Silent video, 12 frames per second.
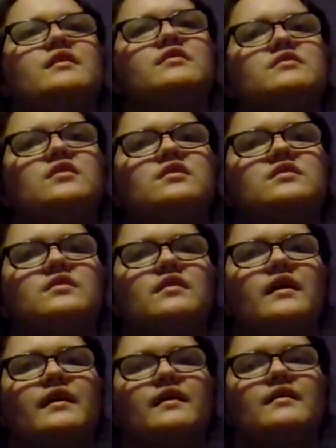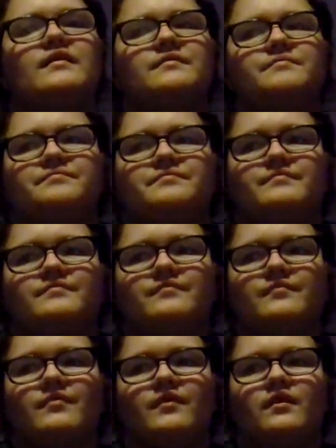there's also, like,
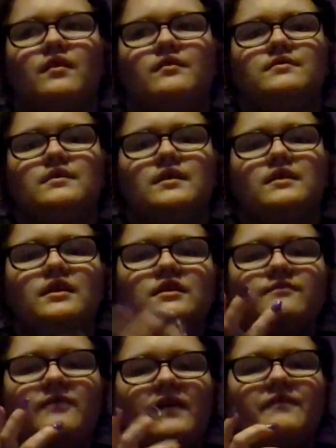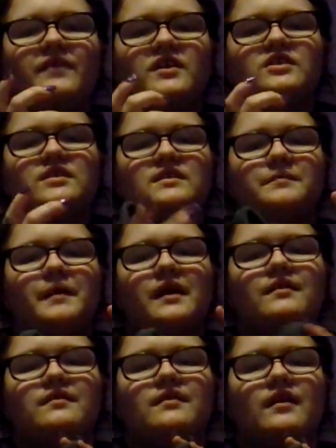there's fan fictions about,